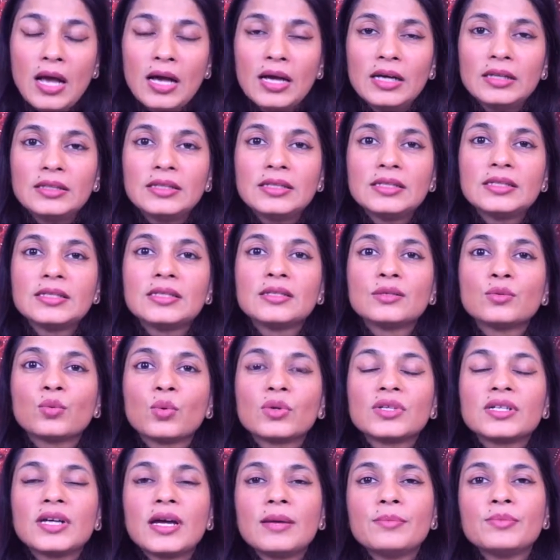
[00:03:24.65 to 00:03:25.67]
Uh, this is
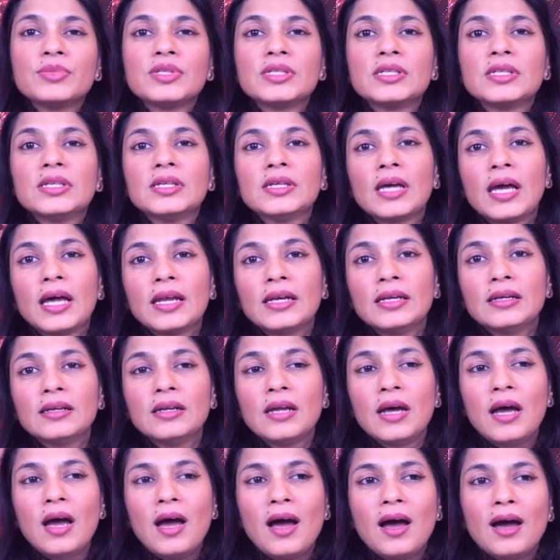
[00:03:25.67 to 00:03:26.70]
what I'm seeing
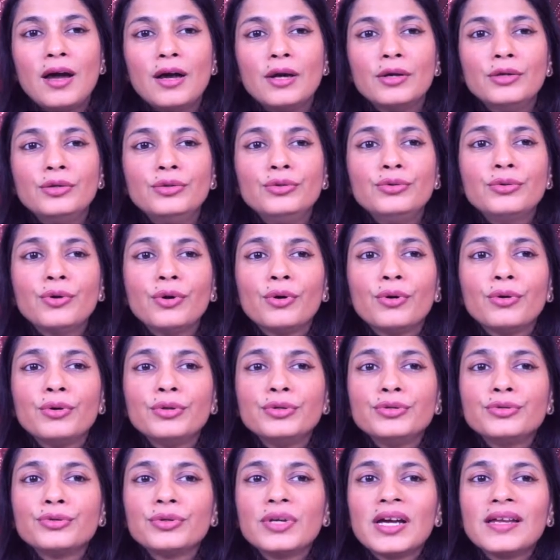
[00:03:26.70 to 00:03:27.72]
and uh, you are
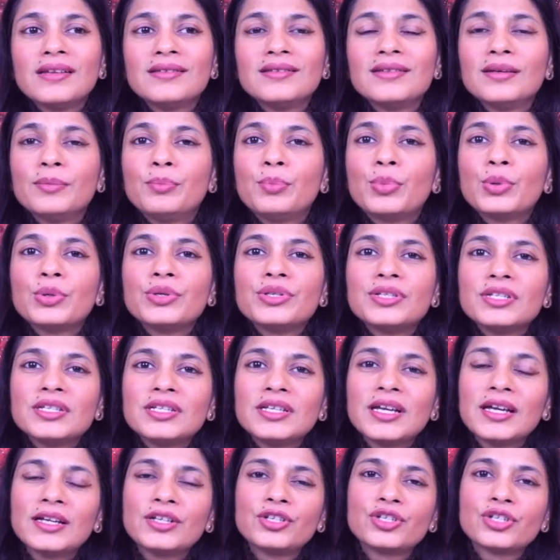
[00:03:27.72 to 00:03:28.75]
going to get the
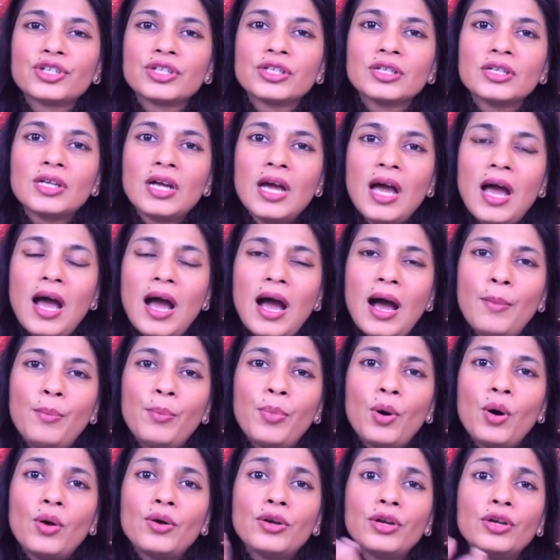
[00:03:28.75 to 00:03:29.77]
protection
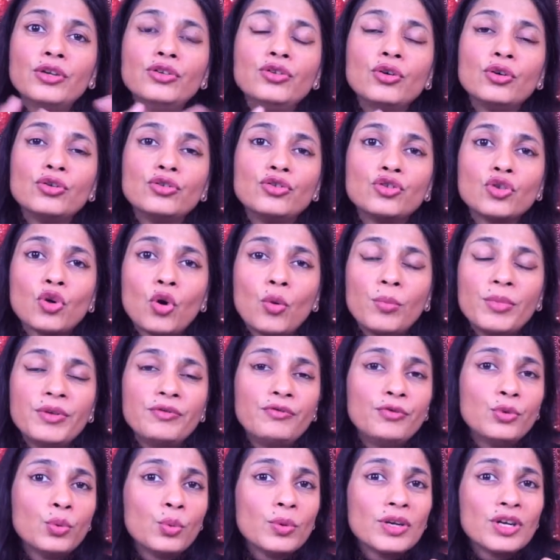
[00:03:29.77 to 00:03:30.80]
upon your job
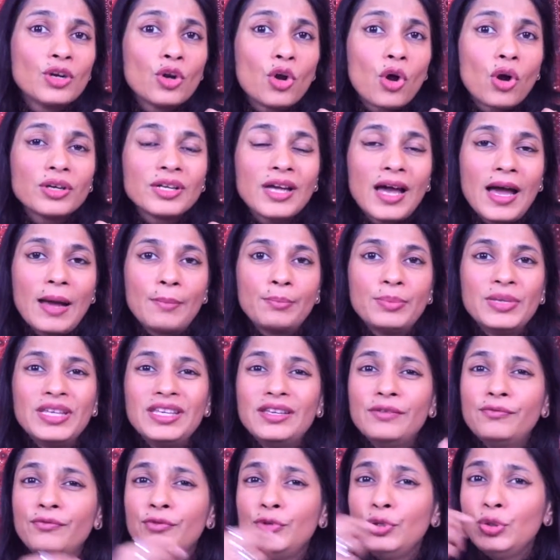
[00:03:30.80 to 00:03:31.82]
if you were not
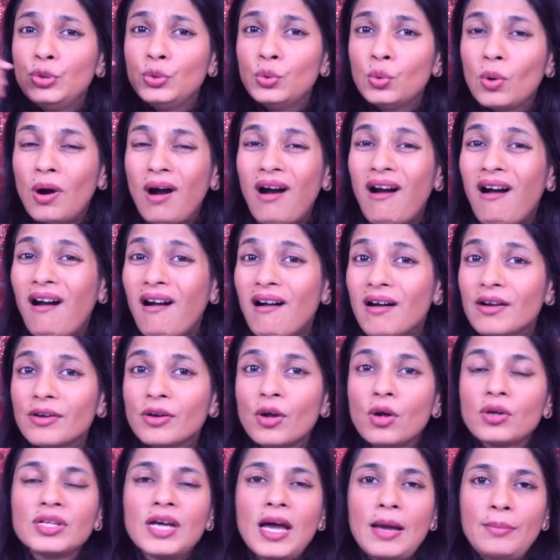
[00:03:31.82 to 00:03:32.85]
happy if you are
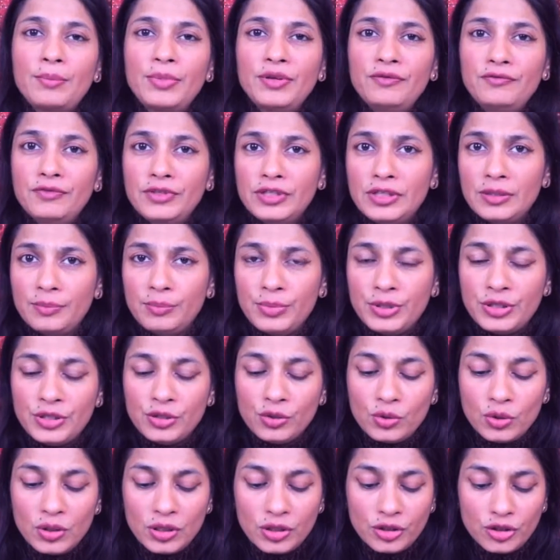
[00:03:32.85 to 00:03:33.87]
not happy with a
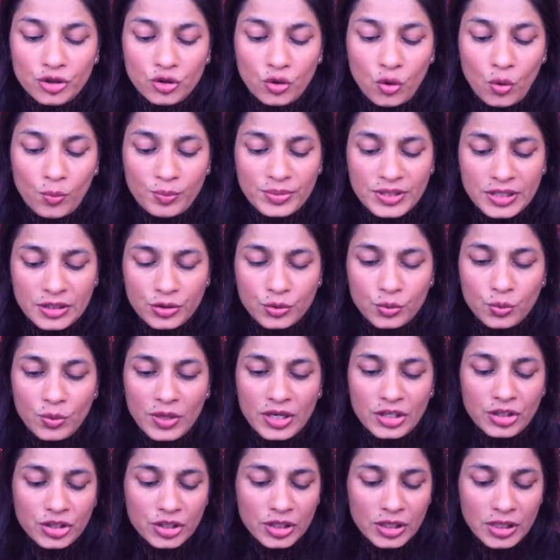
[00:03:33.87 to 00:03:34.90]
particular job
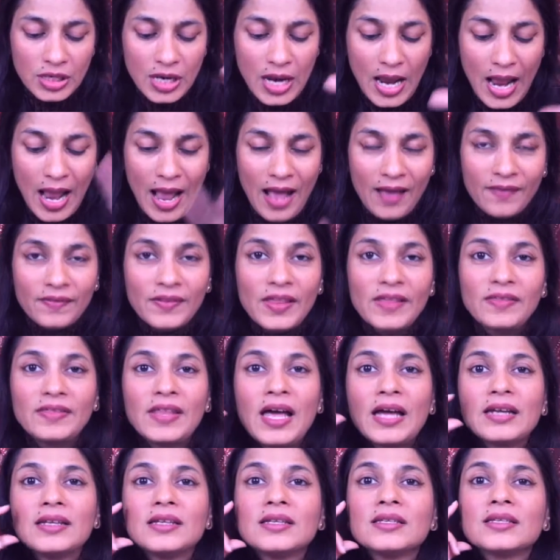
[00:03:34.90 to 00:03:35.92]
situation then
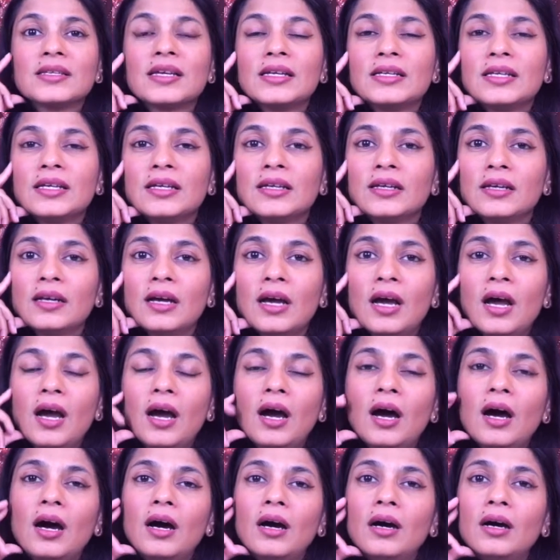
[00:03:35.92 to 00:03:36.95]
that is getting
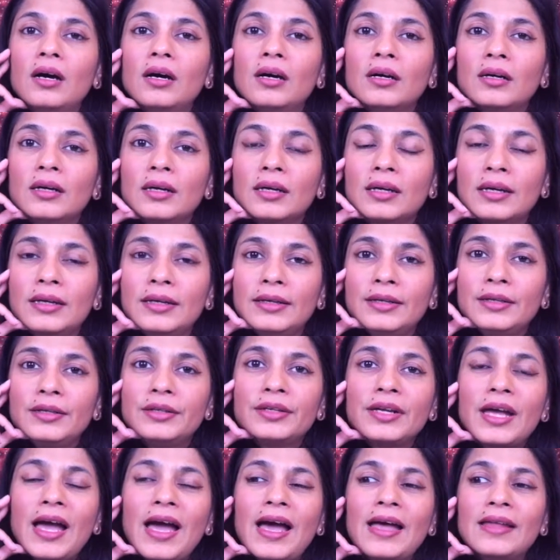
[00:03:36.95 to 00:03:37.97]
uh,
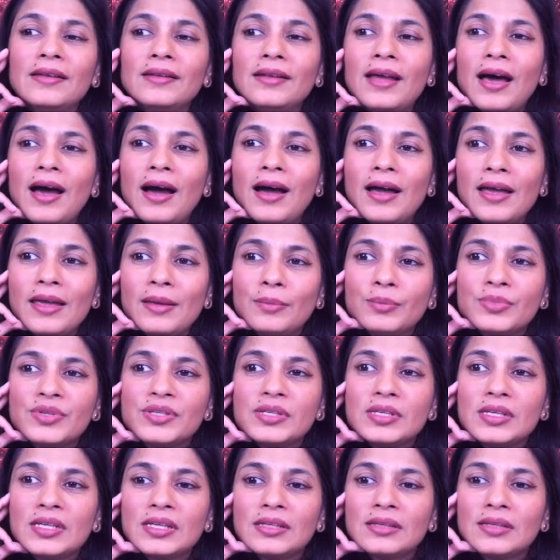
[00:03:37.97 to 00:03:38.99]
cleared and i am
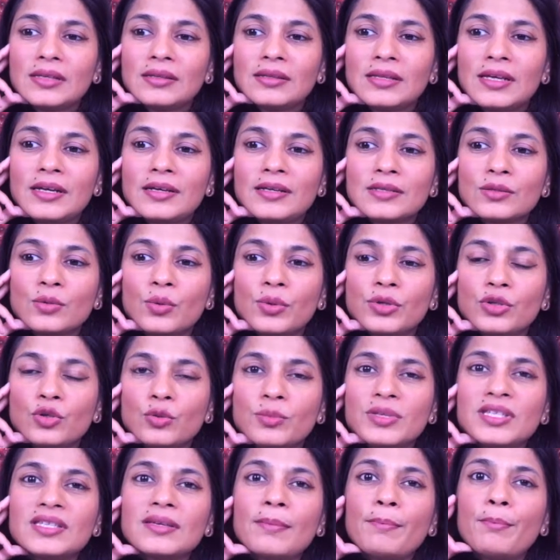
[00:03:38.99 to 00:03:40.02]
seeing that there is going
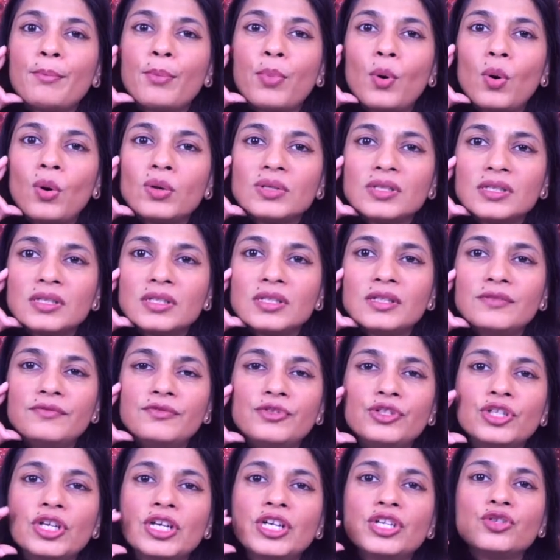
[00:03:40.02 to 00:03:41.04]
to be some
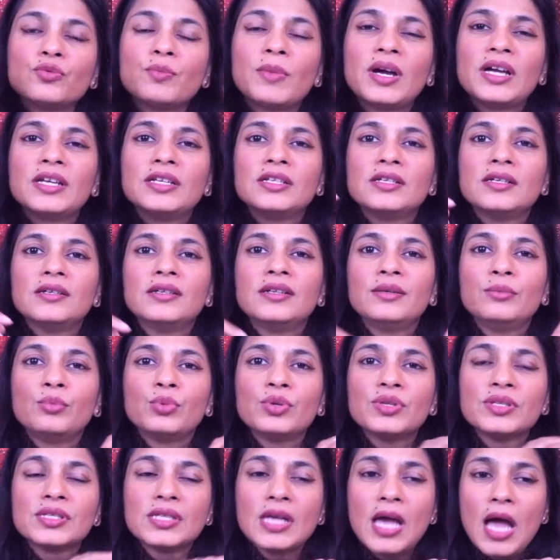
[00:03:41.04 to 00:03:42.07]
positive change my dear
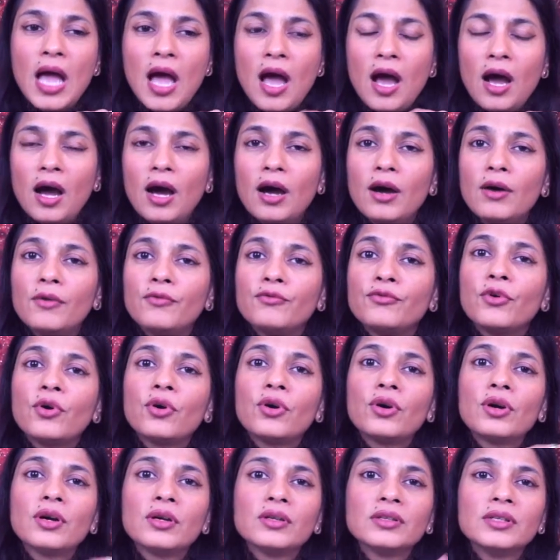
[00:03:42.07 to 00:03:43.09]
librans uh,
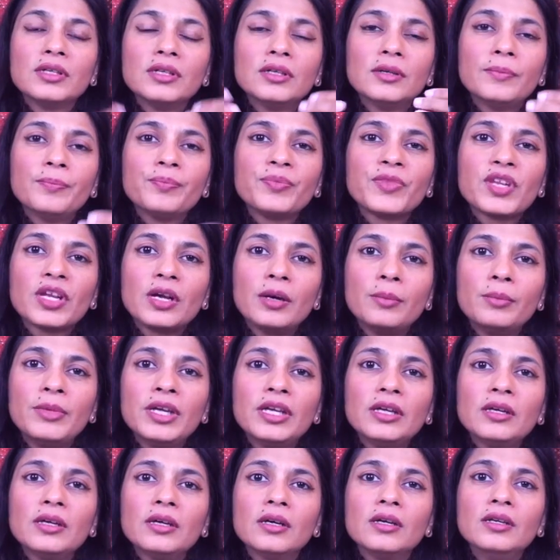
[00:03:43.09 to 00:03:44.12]
for the
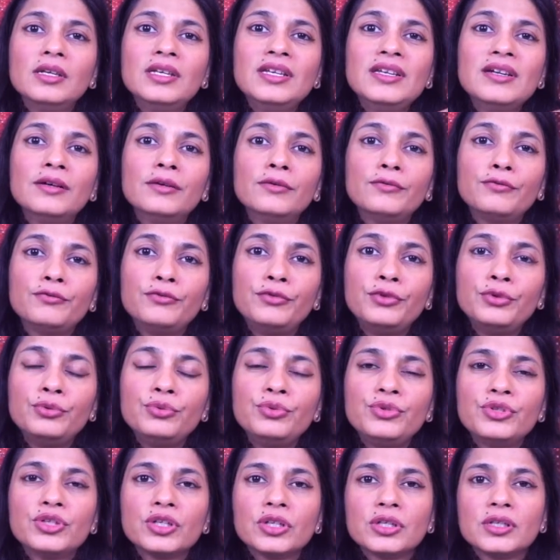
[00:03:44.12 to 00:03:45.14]
coming near
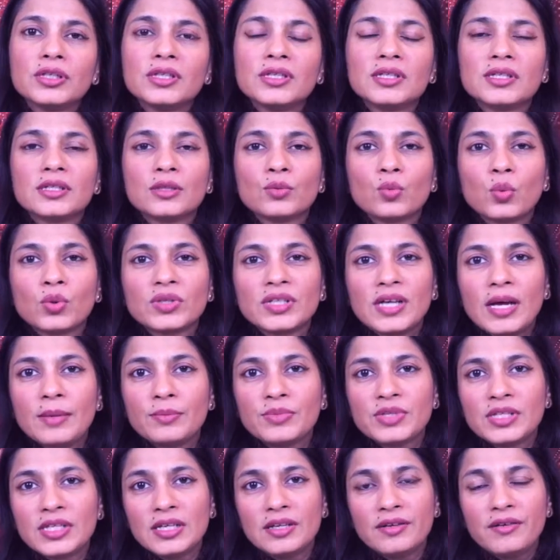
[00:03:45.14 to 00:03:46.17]
future this is what
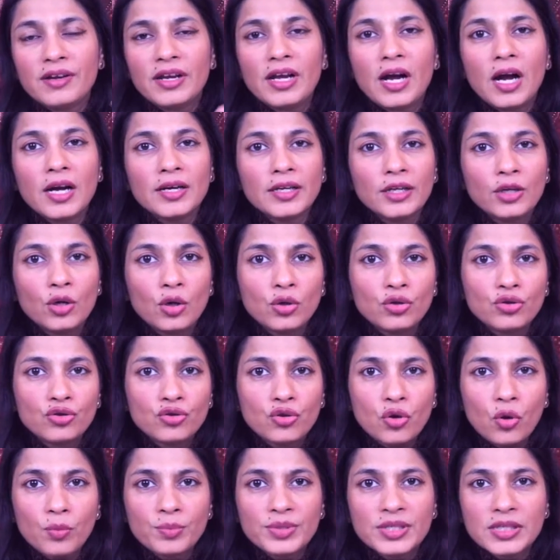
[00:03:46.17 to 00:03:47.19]
i'm seeing regarding your
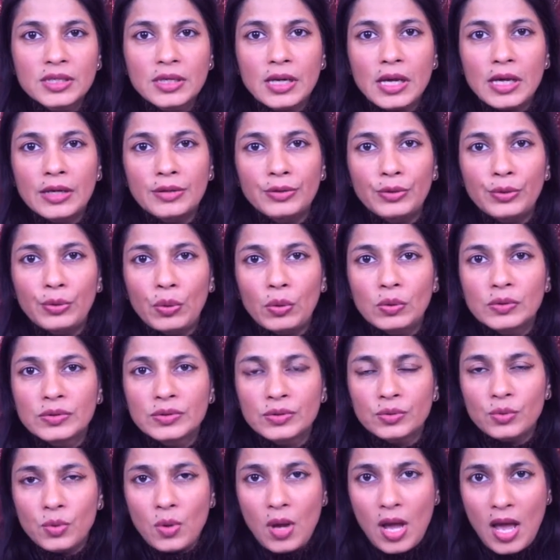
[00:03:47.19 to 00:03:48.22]
job scenario
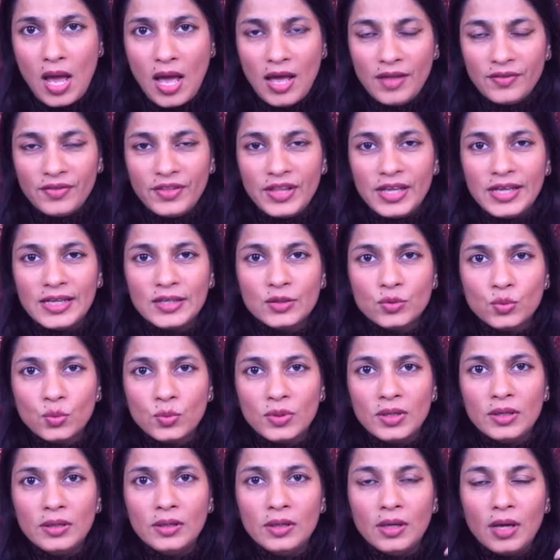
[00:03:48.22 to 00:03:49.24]
also things
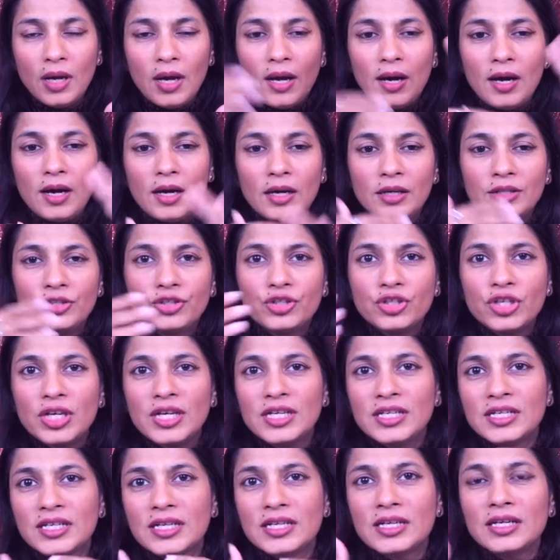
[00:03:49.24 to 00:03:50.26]
will uh,
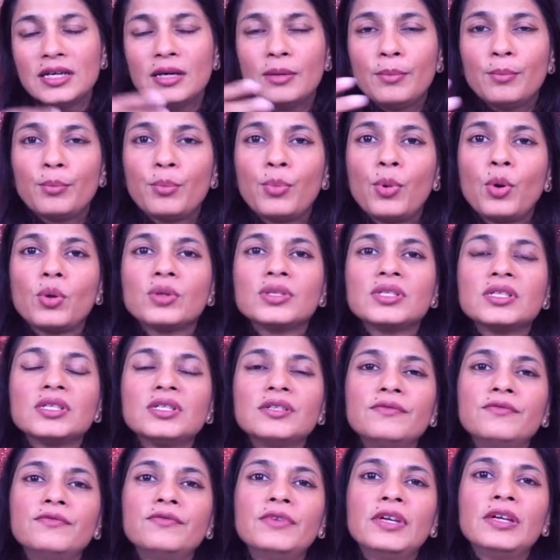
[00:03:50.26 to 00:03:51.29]
change in a
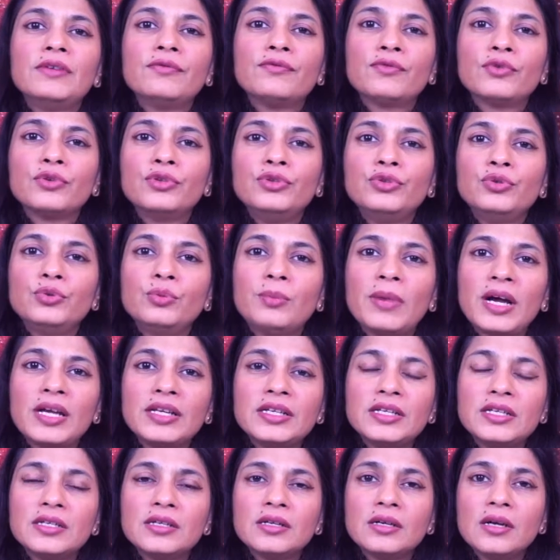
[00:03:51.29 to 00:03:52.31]
positive way for you my
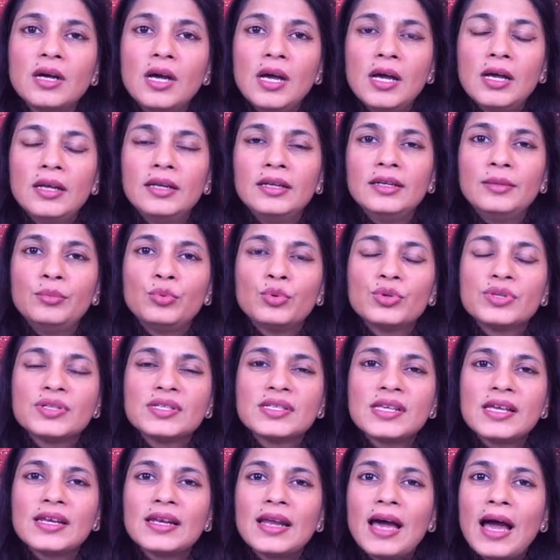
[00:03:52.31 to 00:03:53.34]
dear
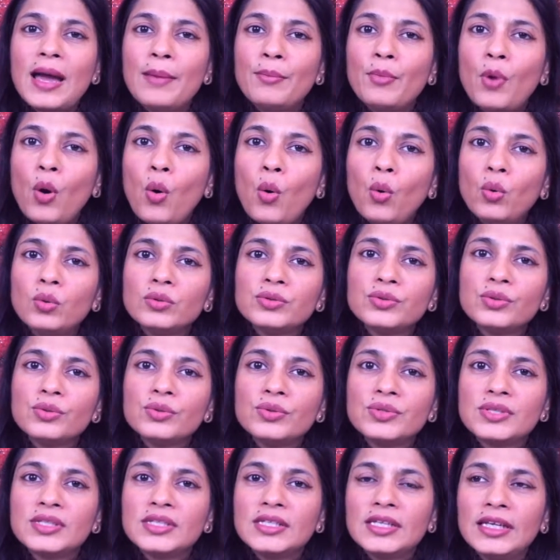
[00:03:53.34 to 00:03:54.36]
librans and i'm also
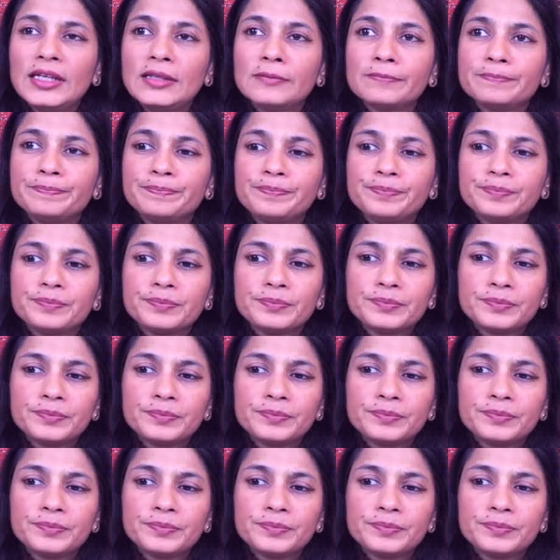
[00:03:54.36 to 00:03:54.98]
seeing